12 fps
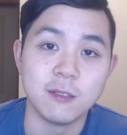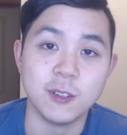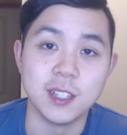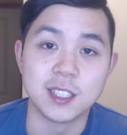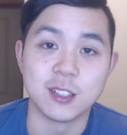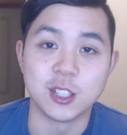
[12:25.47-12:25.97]

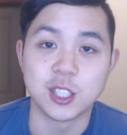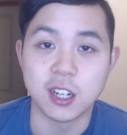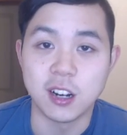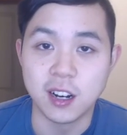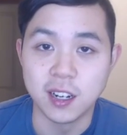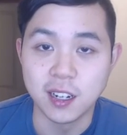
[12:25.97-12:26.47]
research
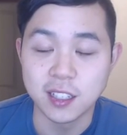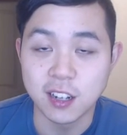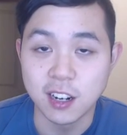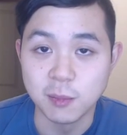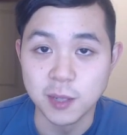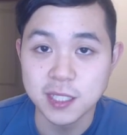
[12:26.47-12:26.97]
on
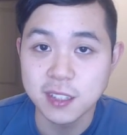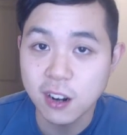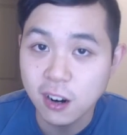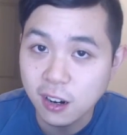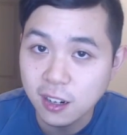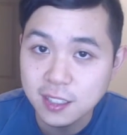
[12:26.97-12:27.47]
autonomous
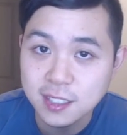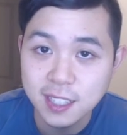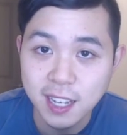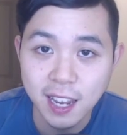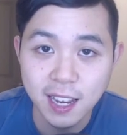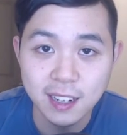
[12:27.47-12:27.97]
cars
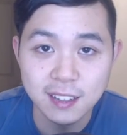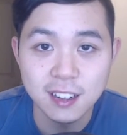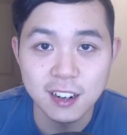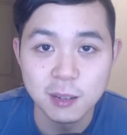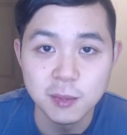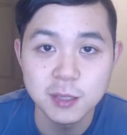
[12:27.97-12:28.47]
and
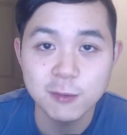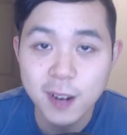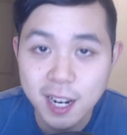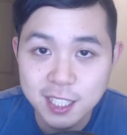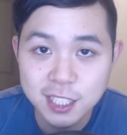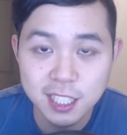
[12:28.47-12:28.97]
autonomous
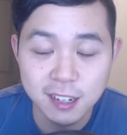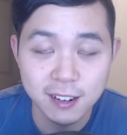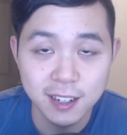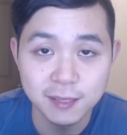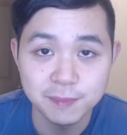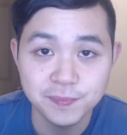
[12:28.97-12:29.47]
ride sharing.